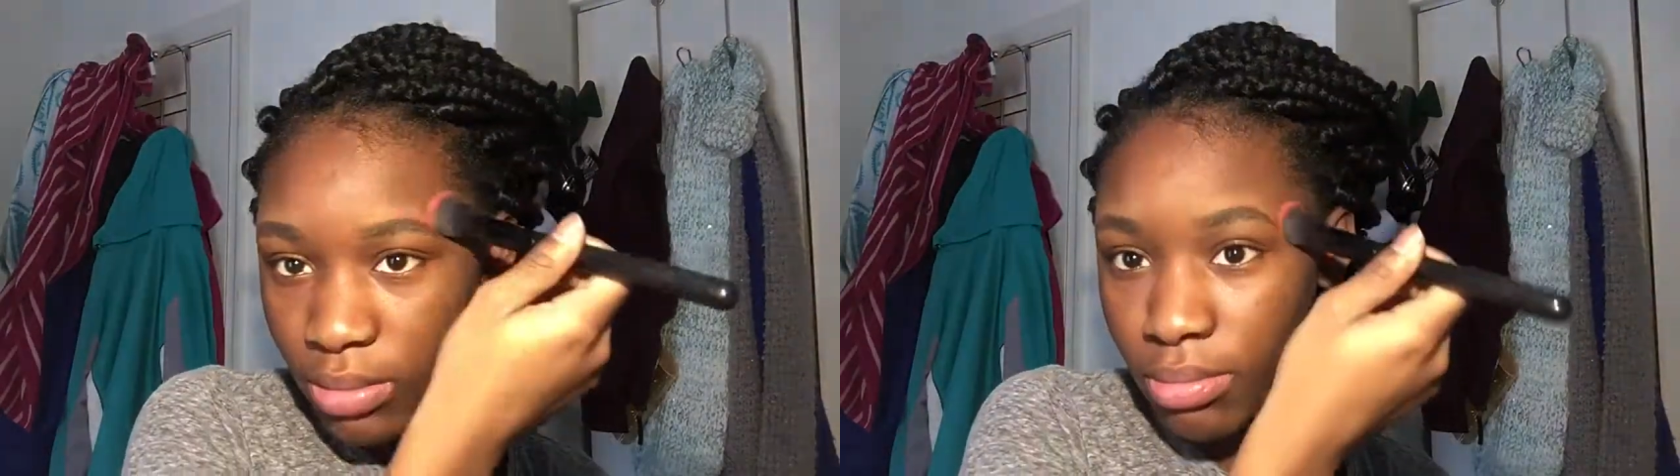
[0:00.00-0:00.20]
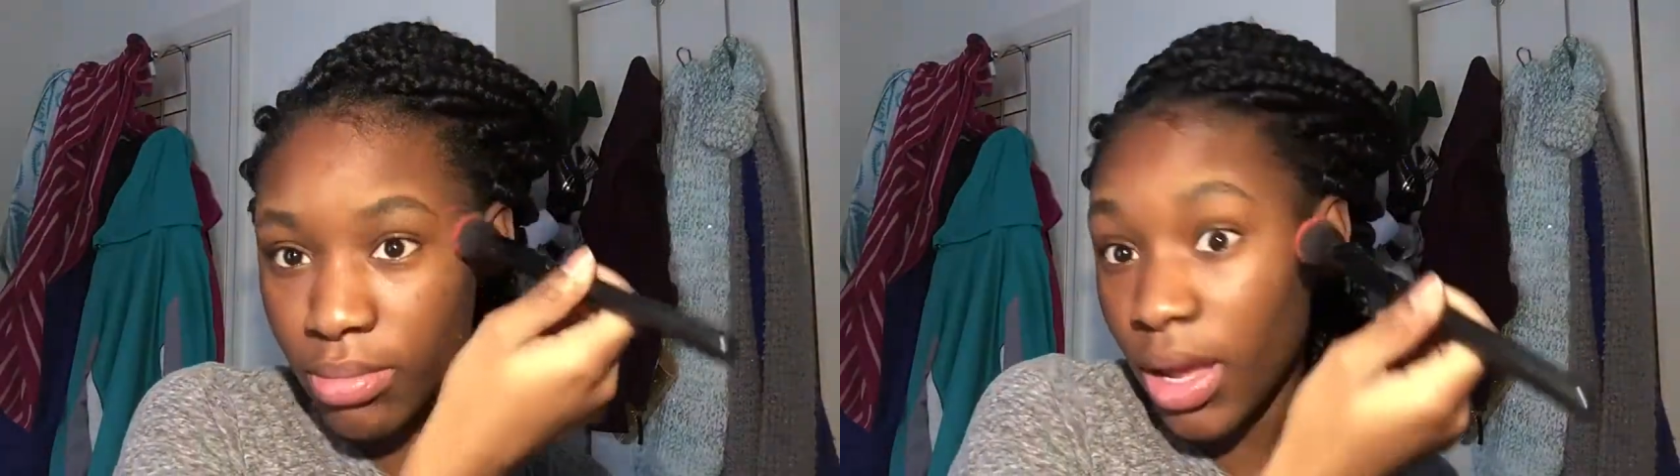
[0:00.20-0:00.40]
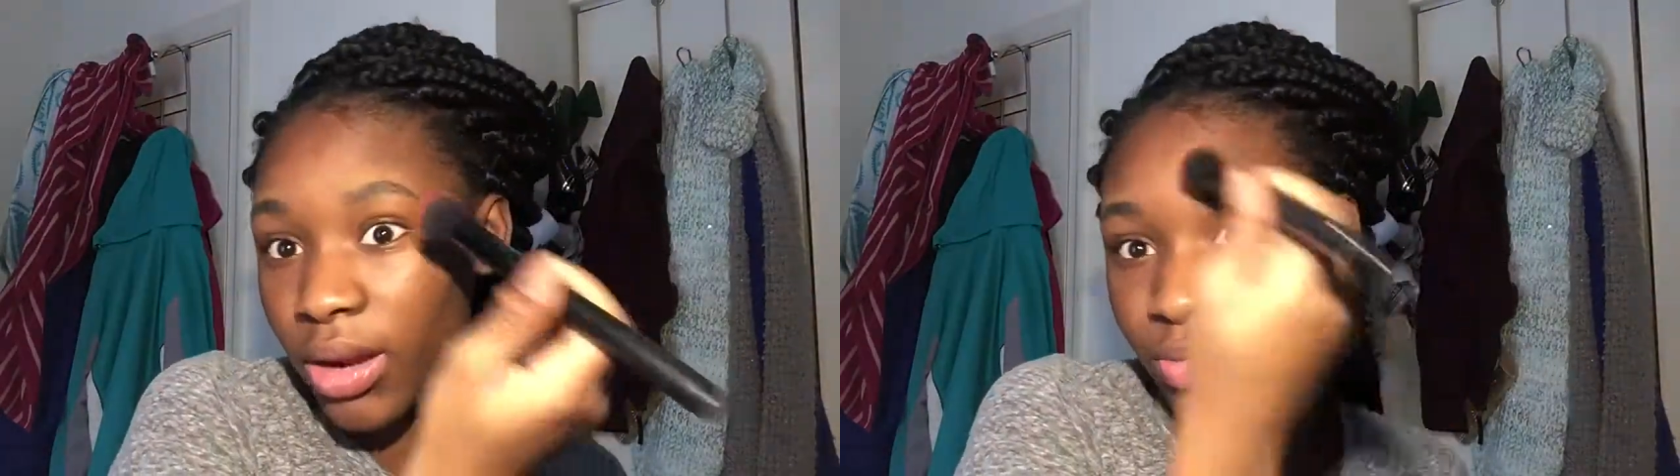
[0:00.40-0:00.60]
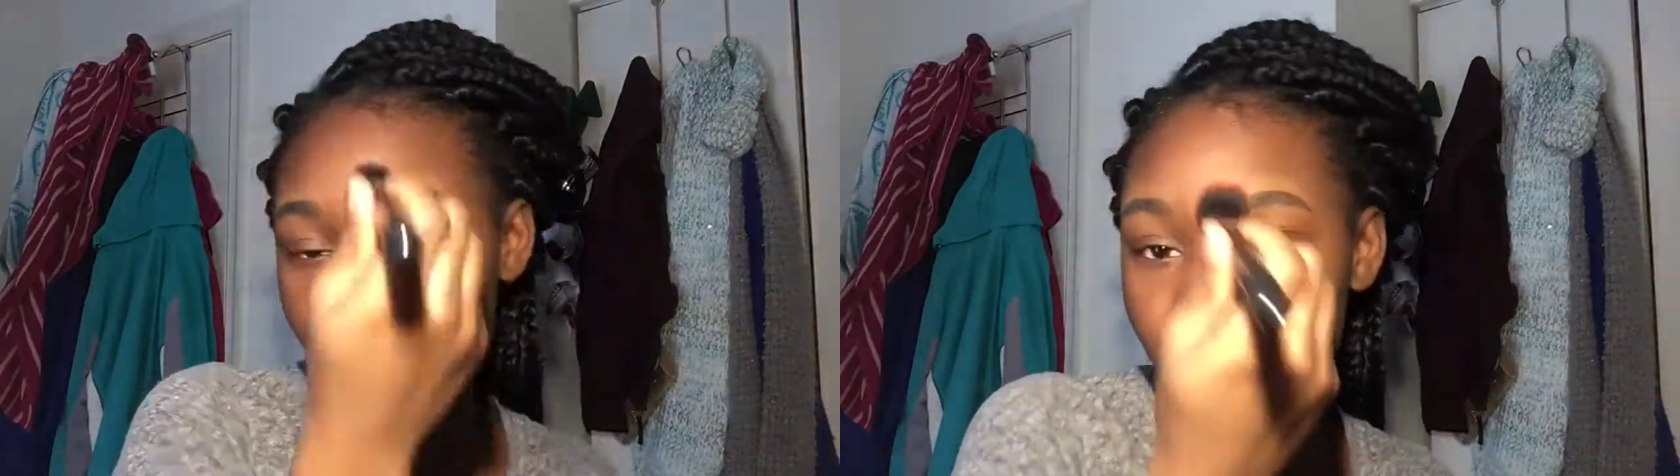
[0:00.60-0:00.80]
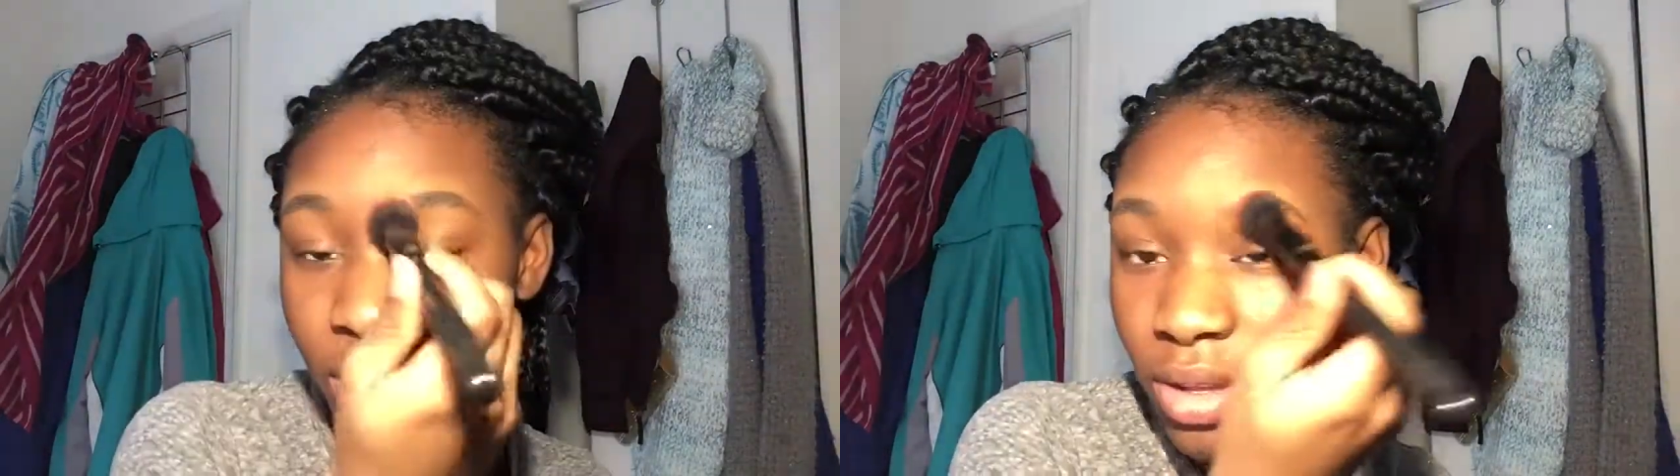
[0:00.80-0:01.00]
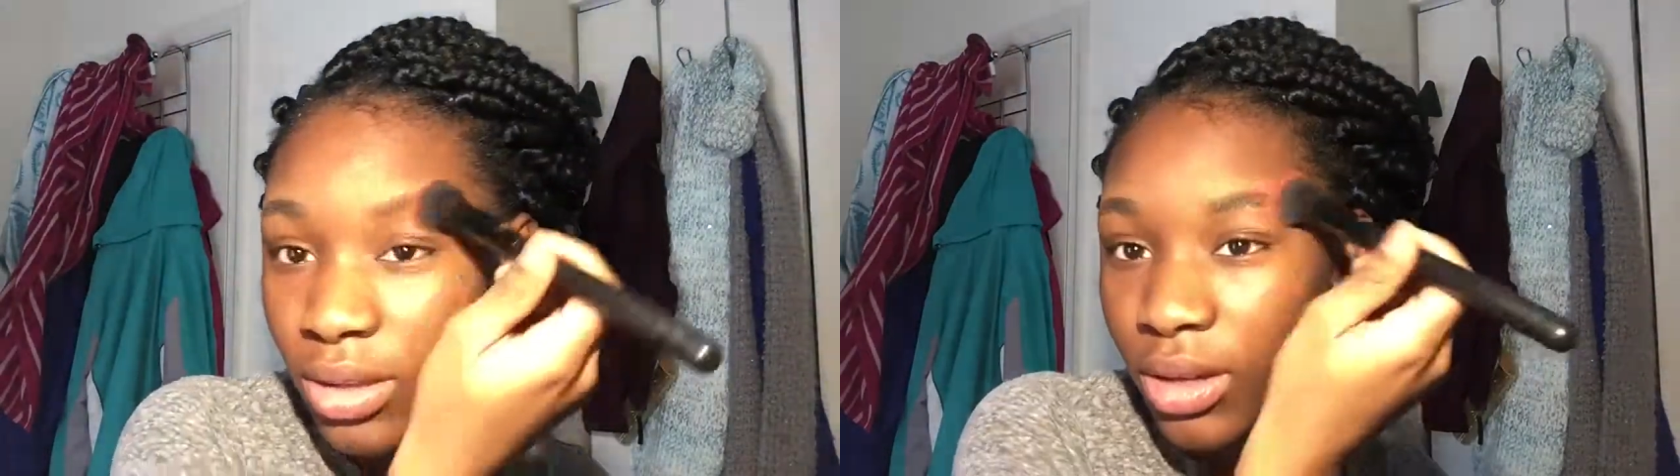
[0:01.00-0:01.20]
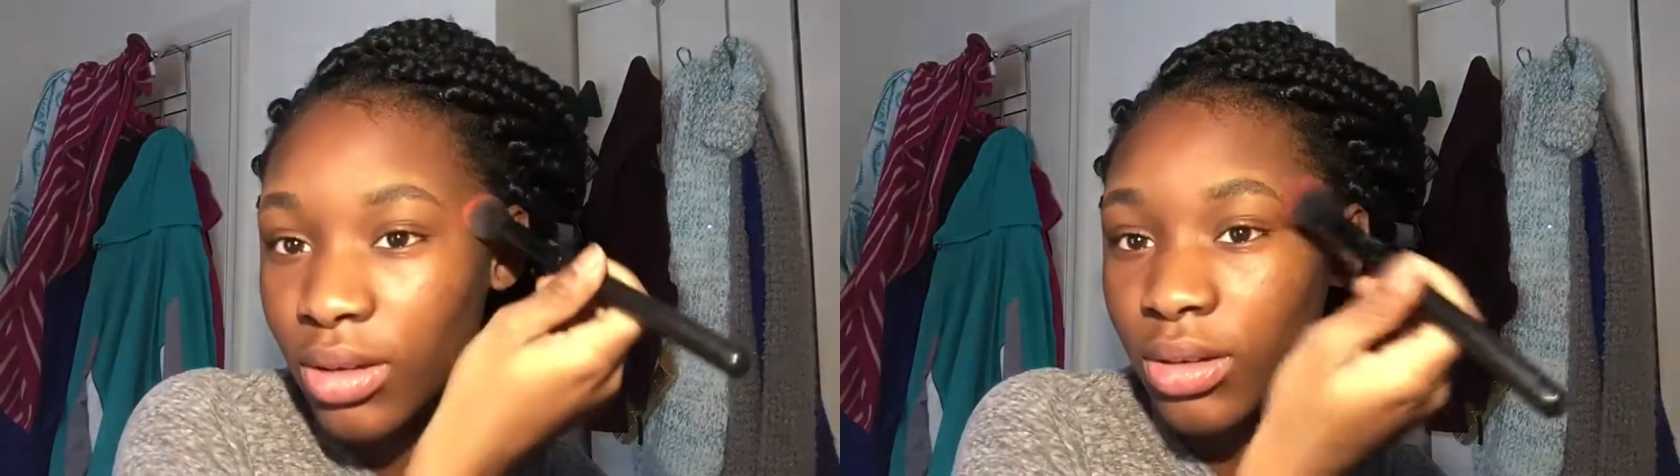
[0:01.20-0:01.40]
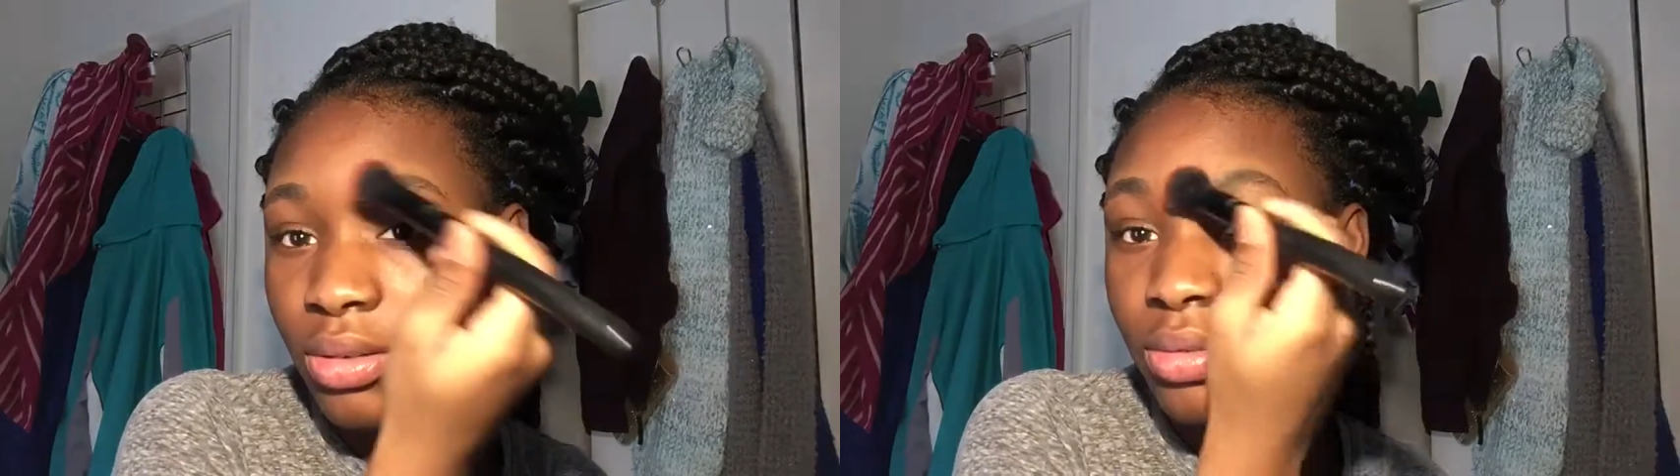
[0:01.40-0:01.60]
mattify it.
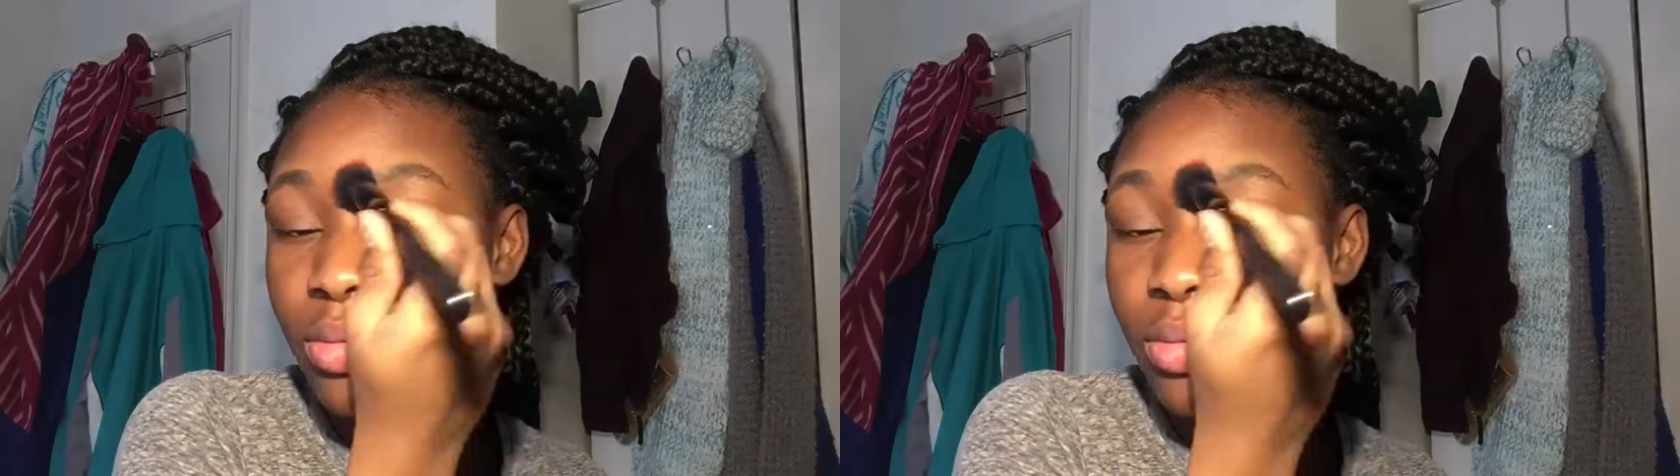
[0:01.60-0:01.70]
I don't know.